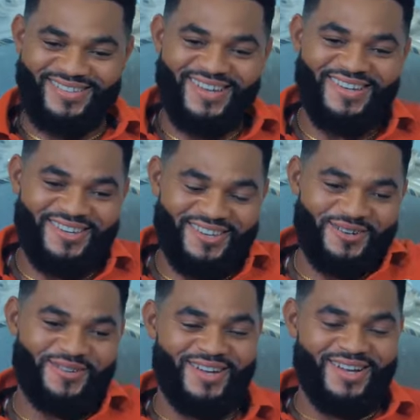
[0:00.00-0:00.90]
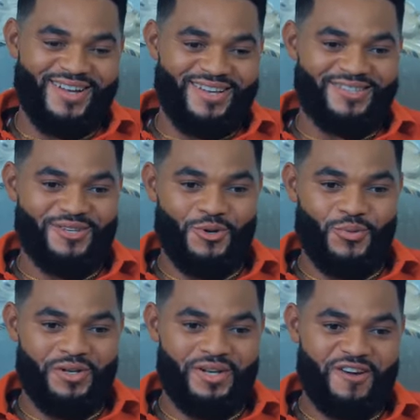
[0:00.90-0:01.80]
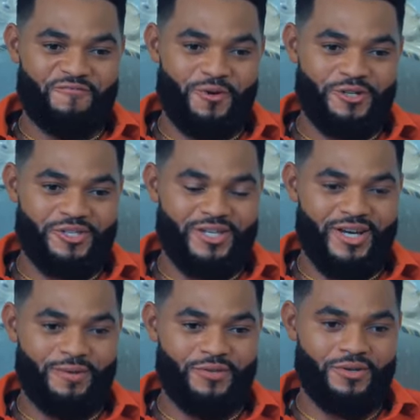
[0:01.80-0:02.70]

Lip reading: Thank you. So we don't have much time.